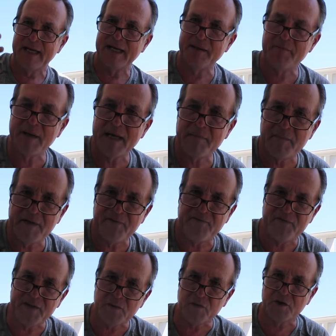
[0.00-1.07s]
It'd make me
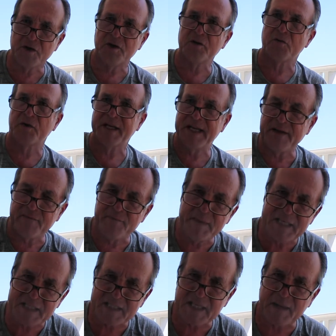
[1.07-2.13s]
feel good or give me
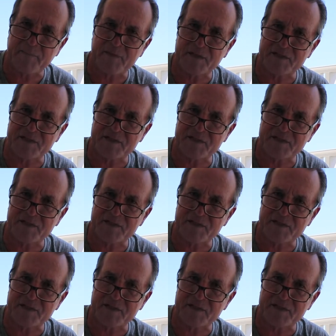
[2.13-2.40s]
some